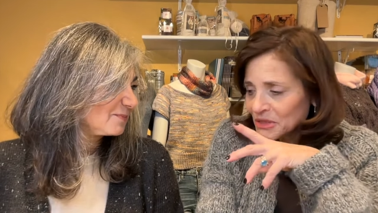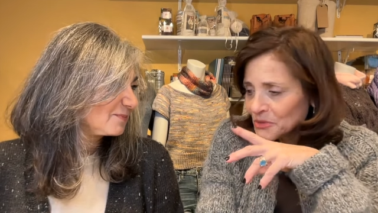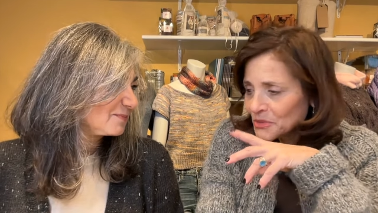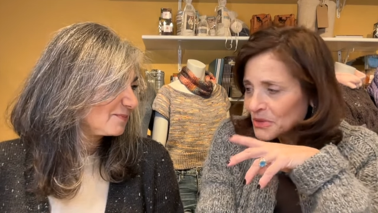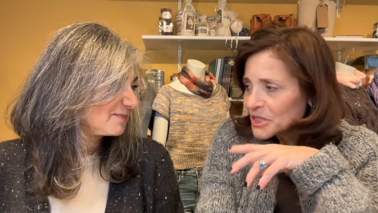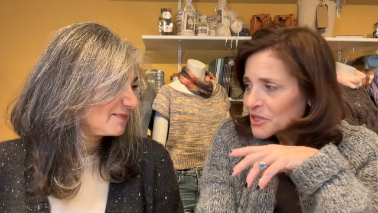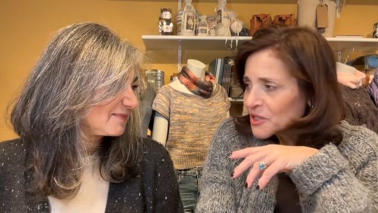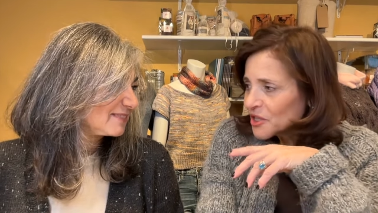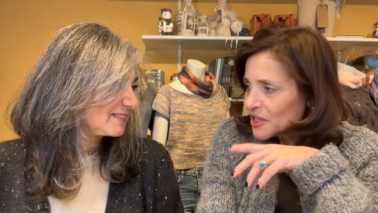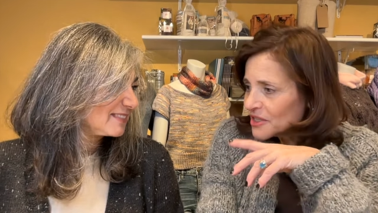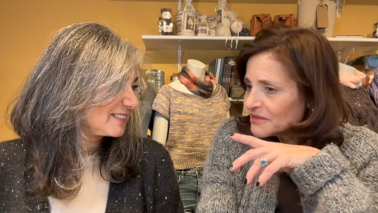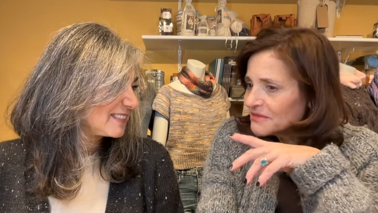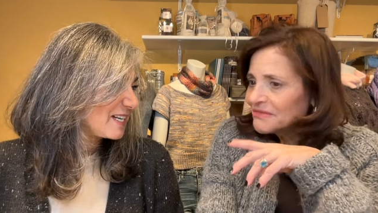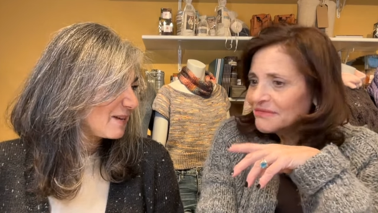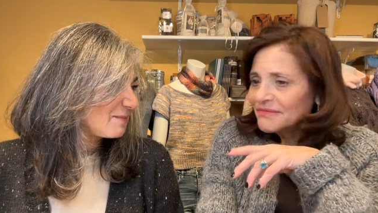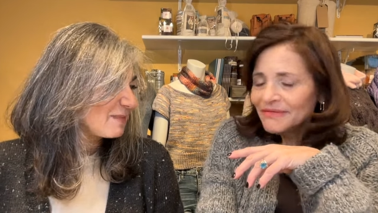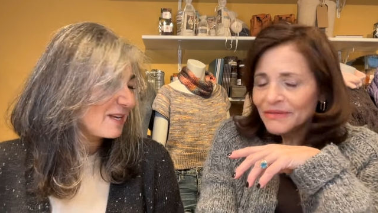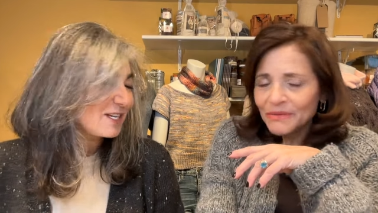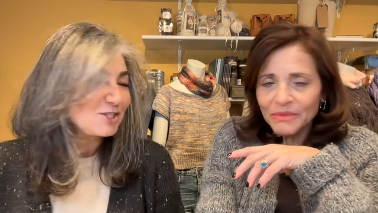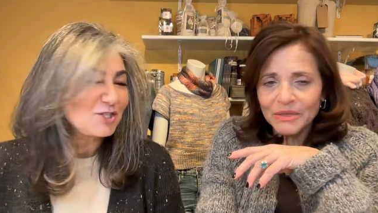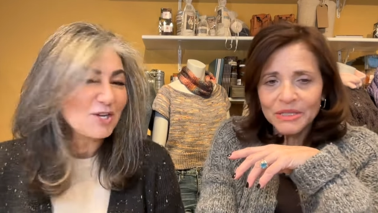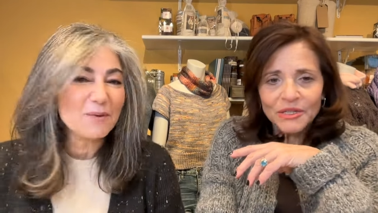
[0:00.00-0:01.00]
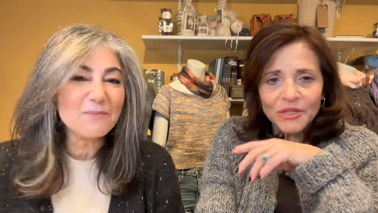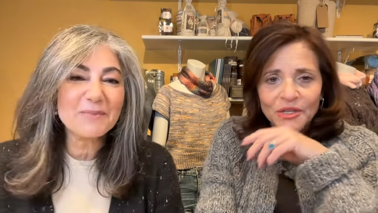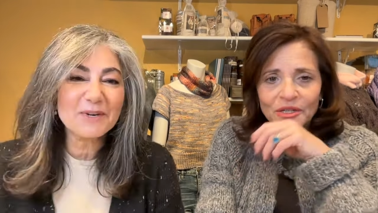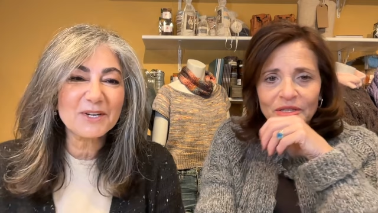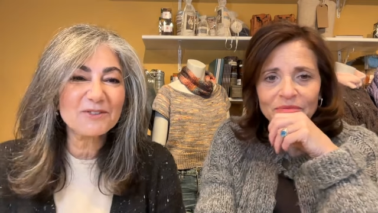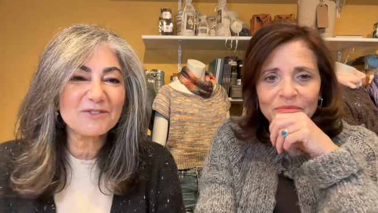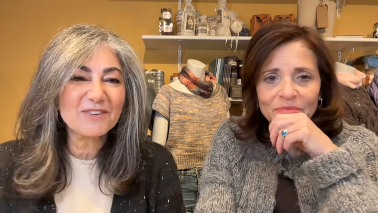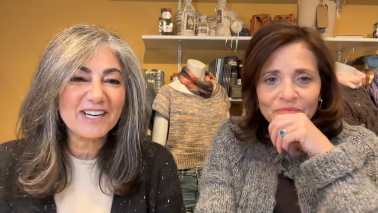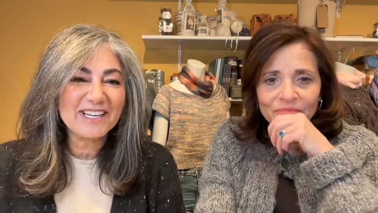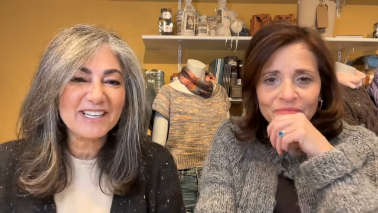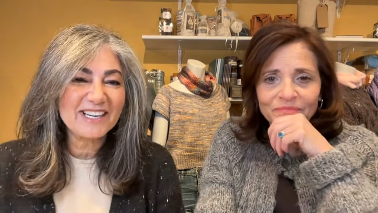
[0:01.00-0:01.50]
Speaker 1: It was good. I'm like jumping
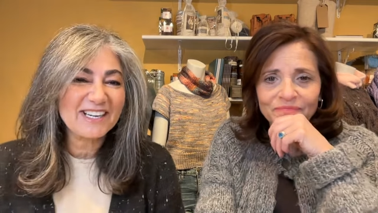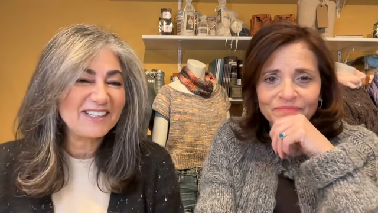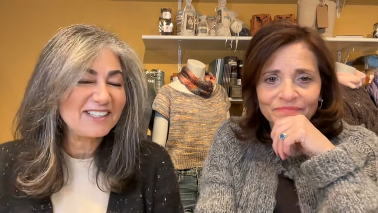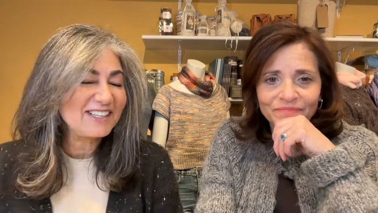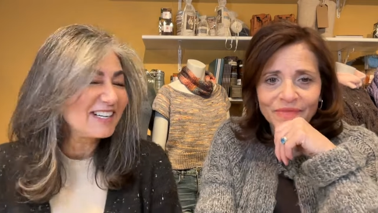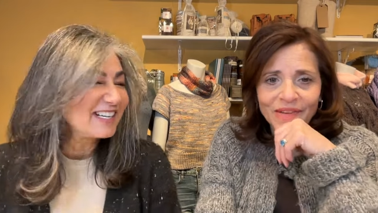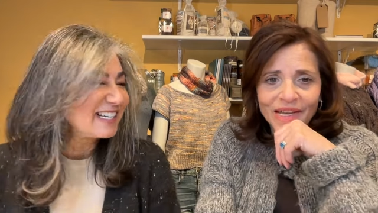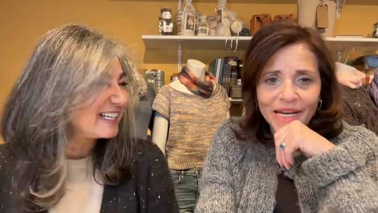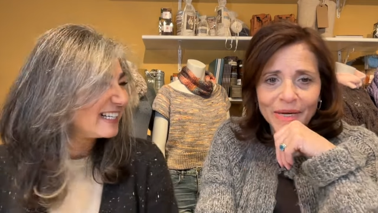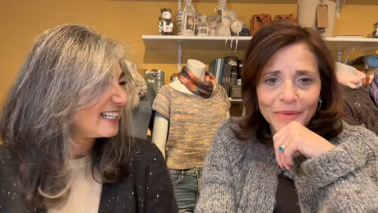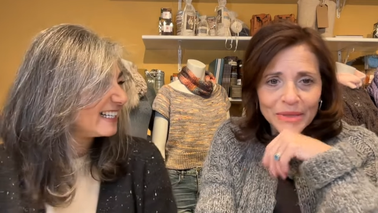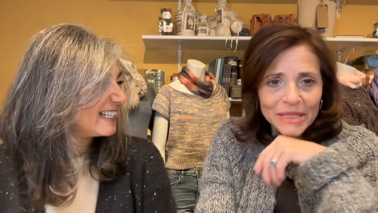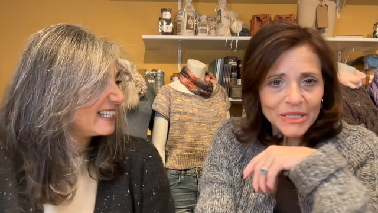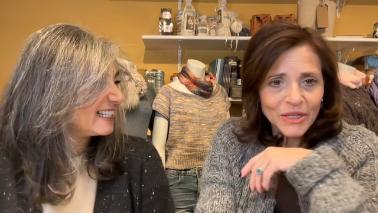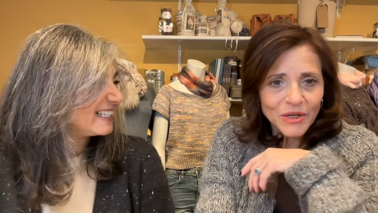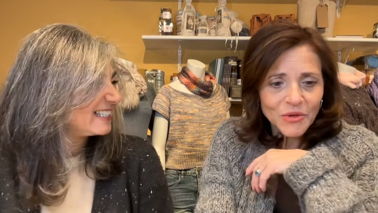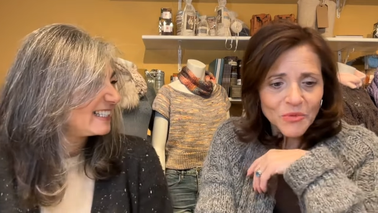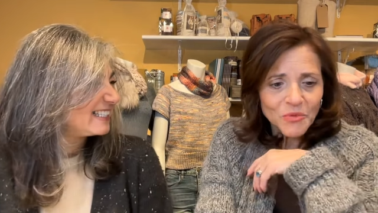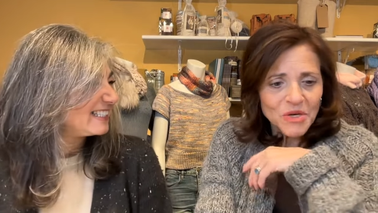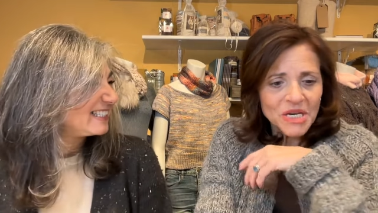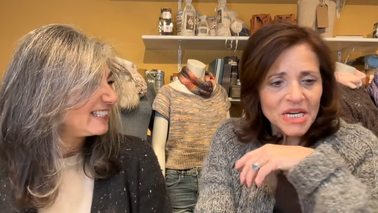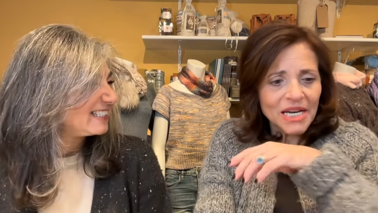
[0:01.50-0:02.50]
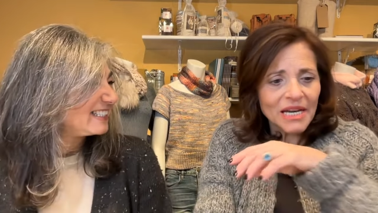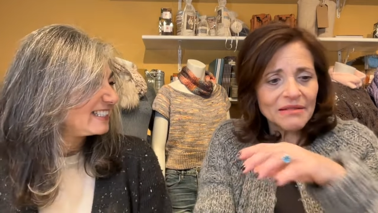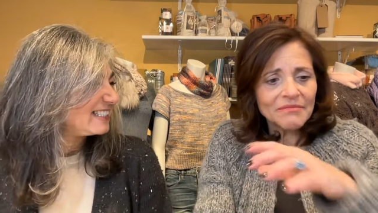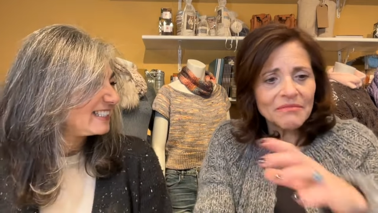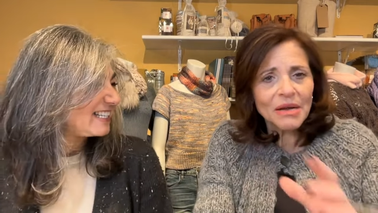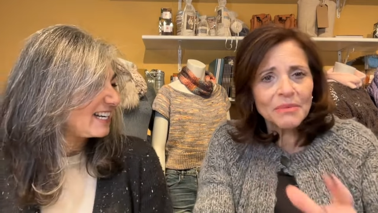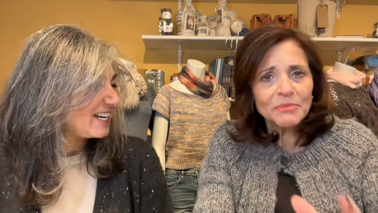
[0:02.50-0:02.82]
good. right in. yeah, it was a good weekend.